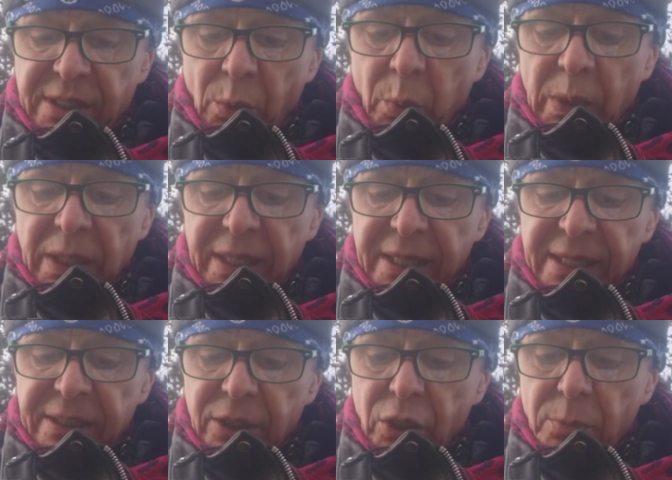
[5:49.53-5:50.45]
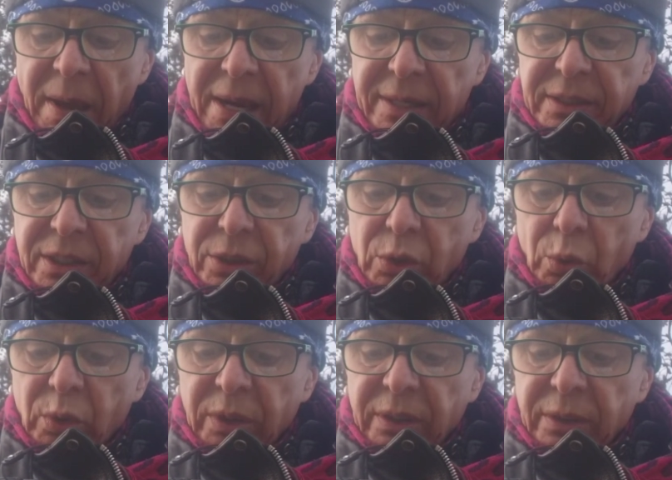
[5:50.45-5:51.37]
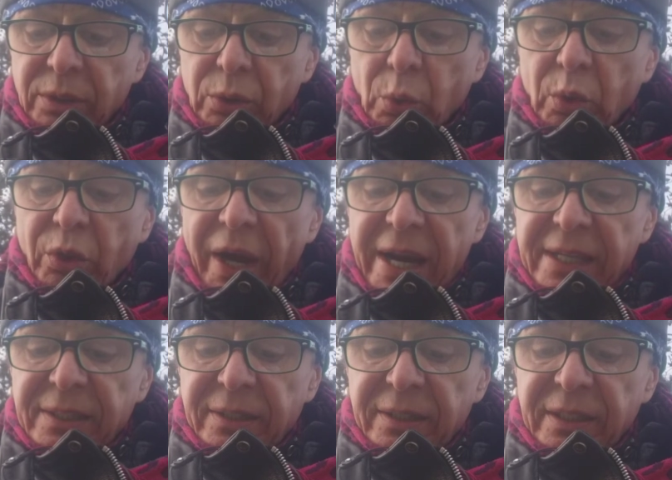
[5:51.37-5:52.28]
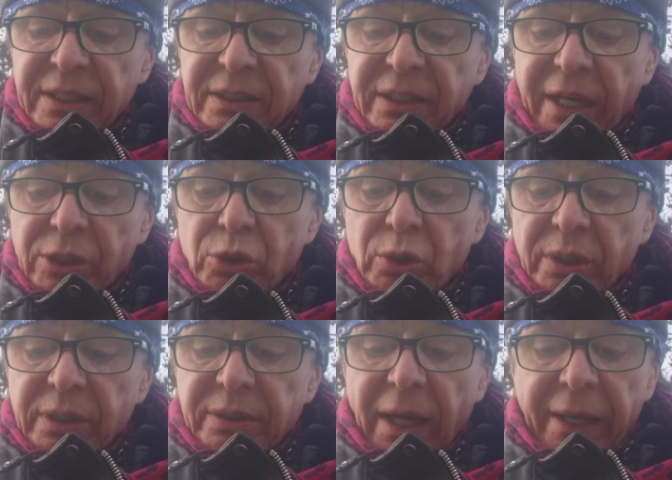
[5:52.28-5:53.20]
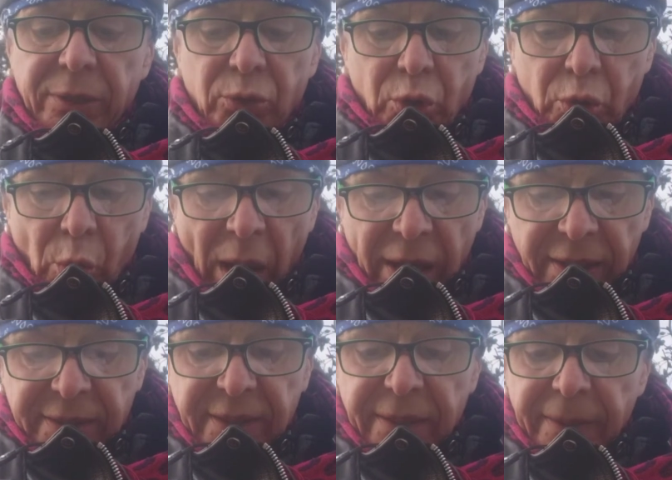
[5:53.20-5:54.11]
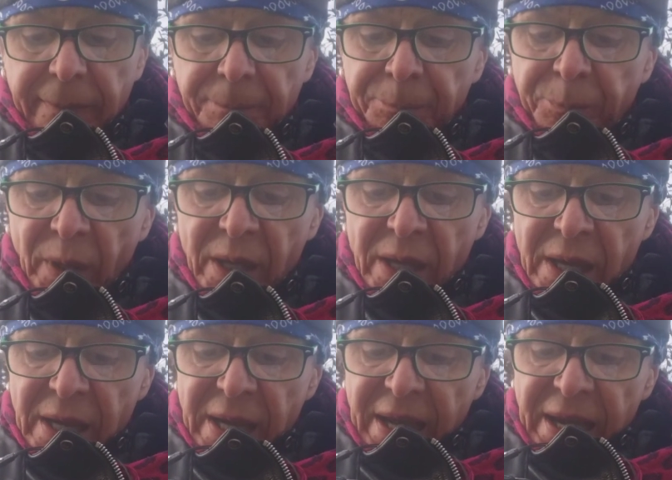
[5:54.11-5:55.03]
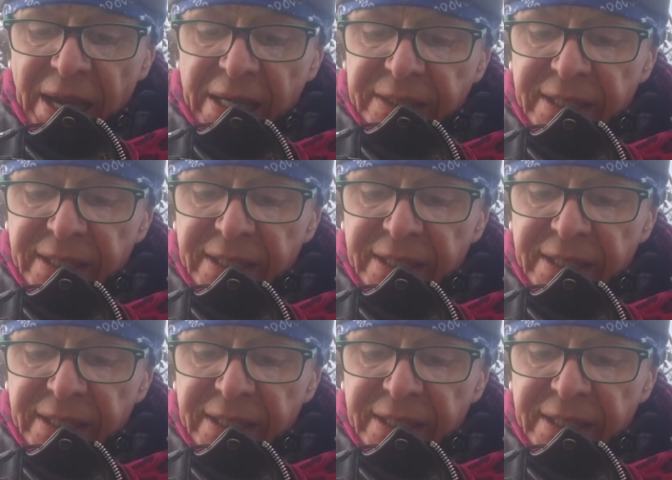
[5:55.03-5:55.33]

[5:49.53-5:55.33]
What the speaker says: will lead humanity to greater intellectuality. And